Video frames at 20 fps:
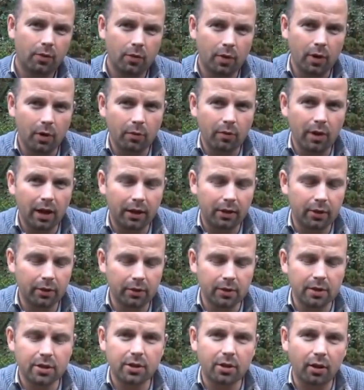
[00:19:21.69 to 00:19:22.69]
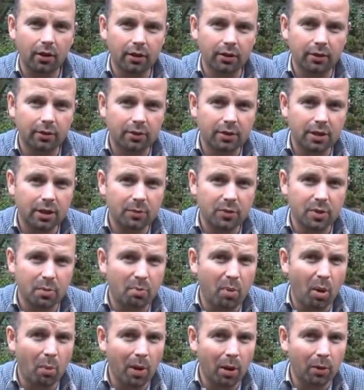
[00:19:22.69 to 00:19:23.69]
Now, Relic Hunting Scotland seems to
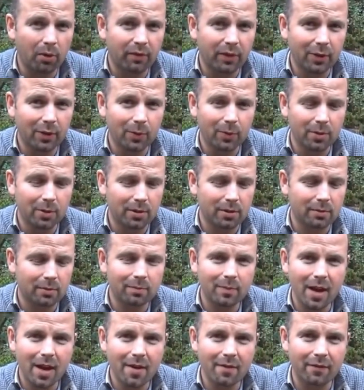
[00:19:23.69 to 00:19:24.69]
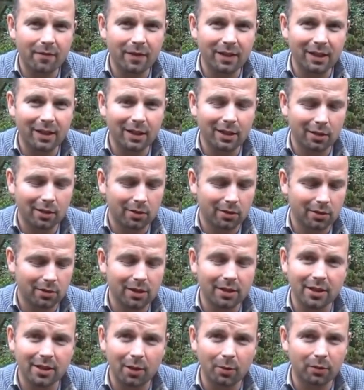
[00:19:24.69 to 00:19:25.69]
pump out videos every day.
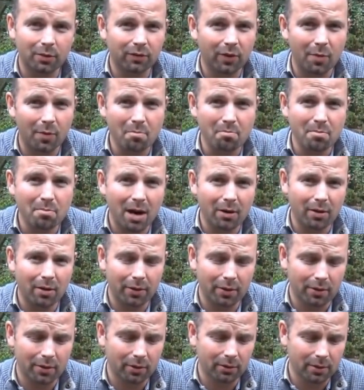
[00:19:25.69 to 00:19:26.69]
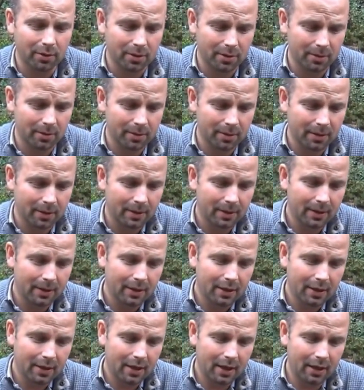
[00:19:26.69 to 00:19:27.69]
He's out for marathon hunts,
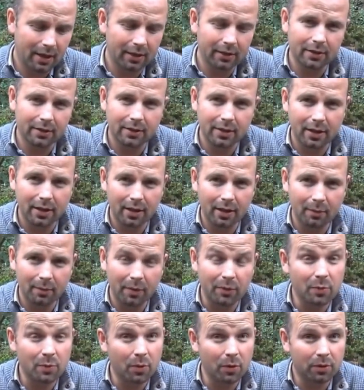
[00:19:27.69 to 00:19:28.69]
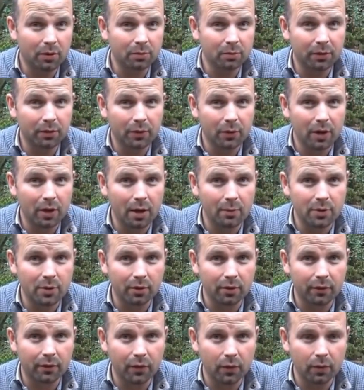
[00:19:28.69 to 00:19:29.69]
and I've spoken to him a few times
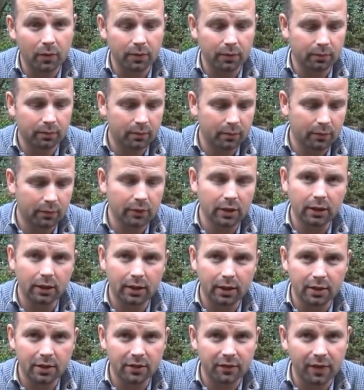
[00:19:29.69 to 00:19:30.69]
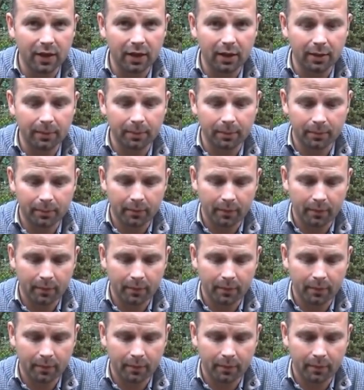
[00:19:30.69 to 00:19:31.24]
on the phone. Really nice fella.